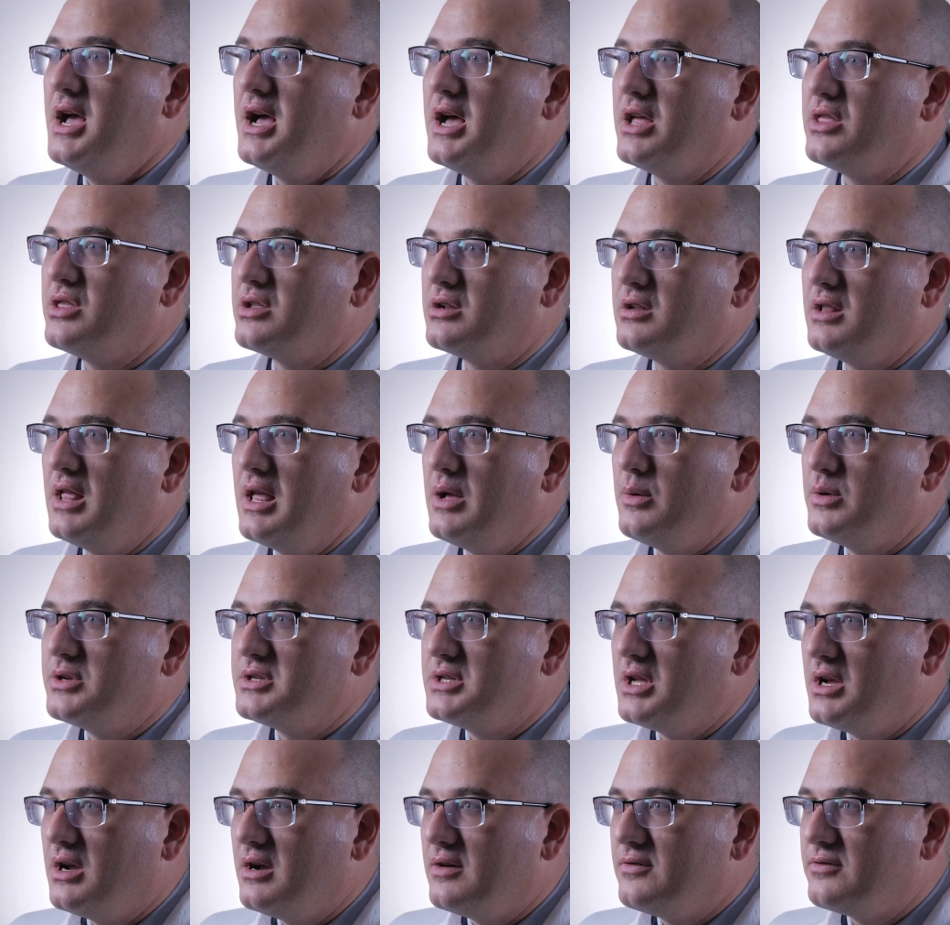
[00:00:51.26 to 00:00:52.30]
uh, that allow us
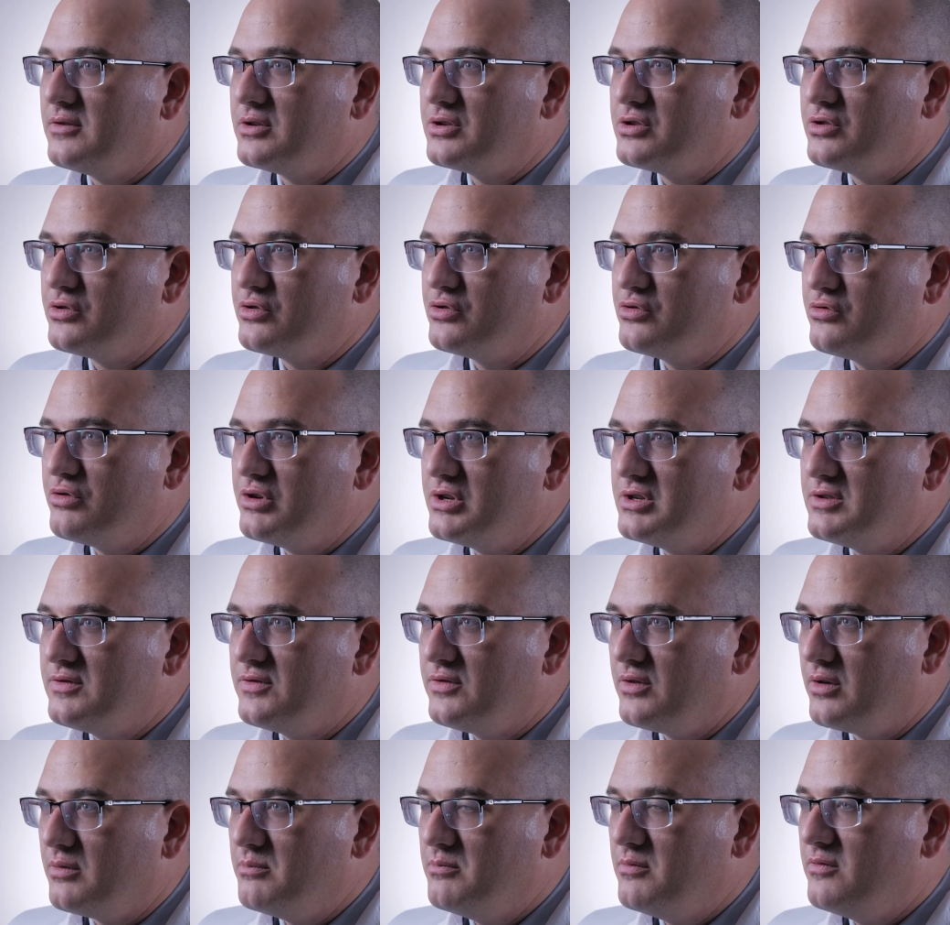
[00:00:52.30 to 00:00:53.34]
to offer surgeries
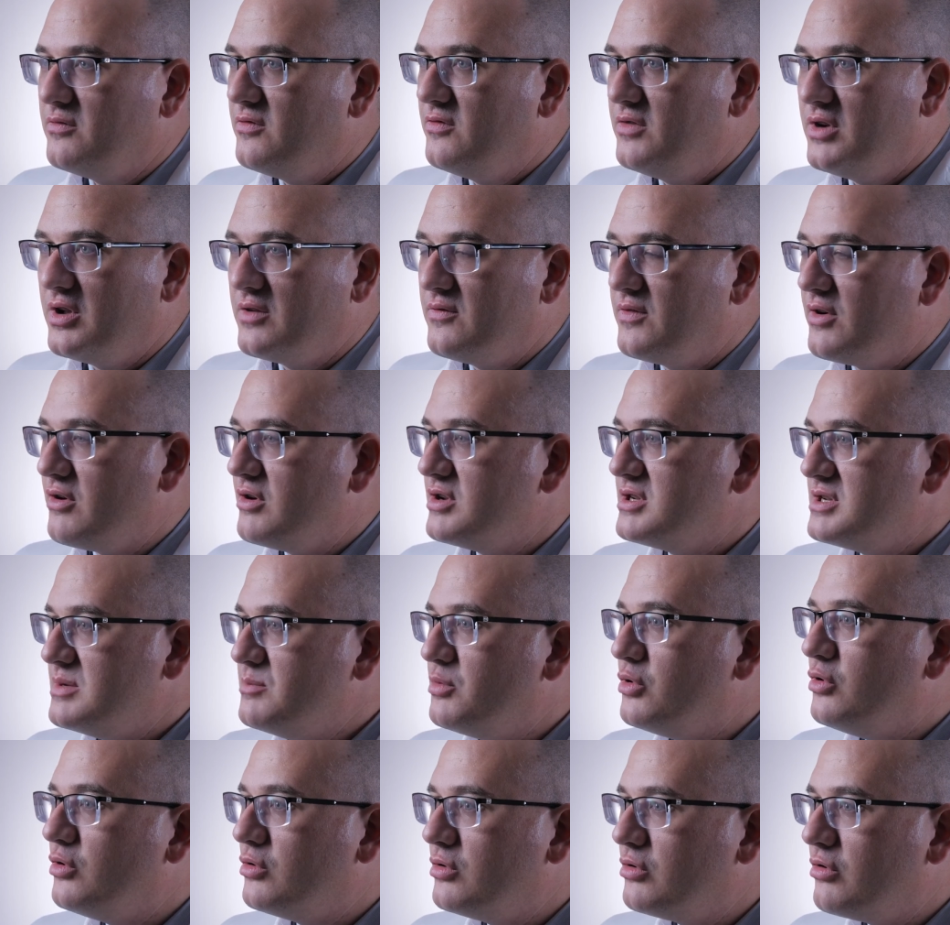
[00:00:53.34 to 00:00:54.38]
from you know, very
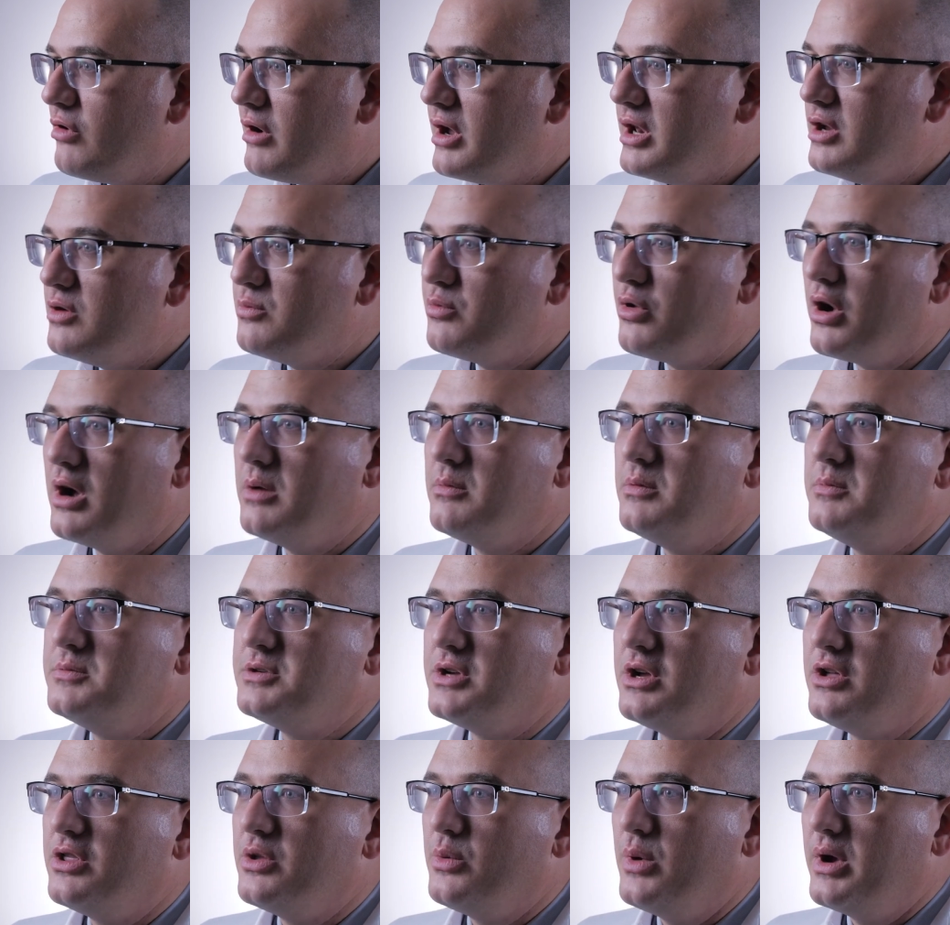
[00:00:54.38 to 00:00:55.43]
simple cranial problems
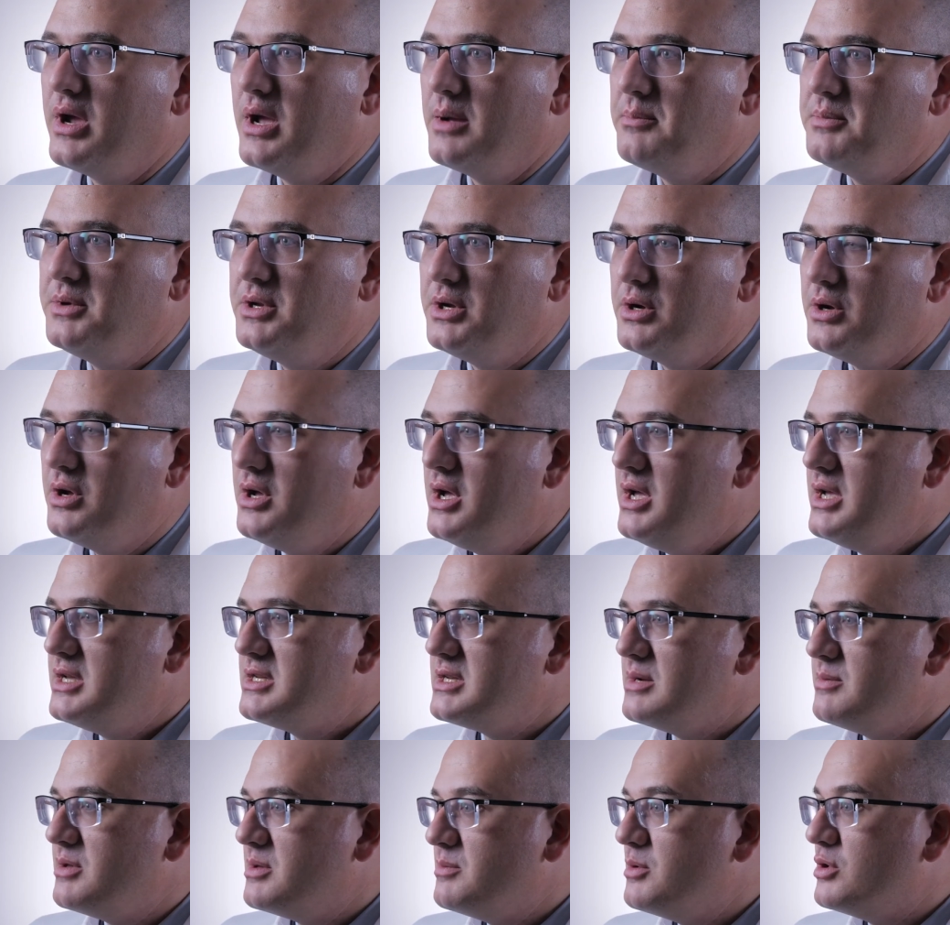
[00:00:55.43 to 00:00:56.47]
all the way up to
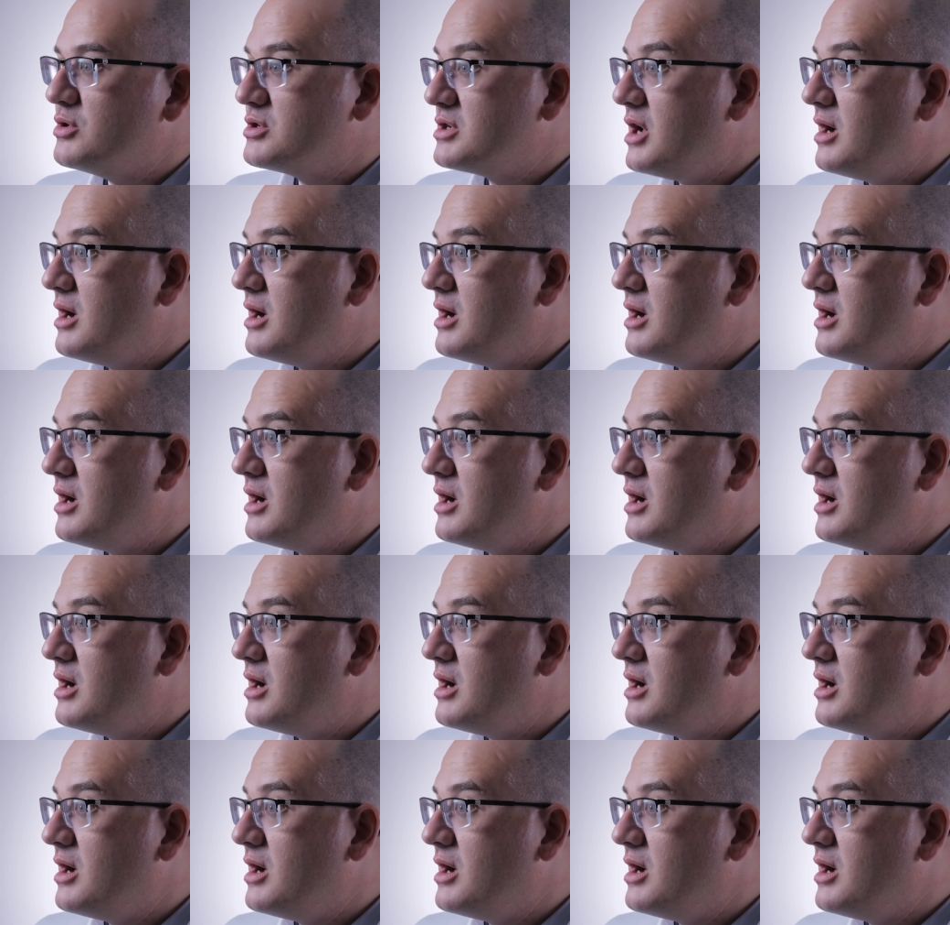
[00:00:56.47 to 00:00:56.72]
some of the most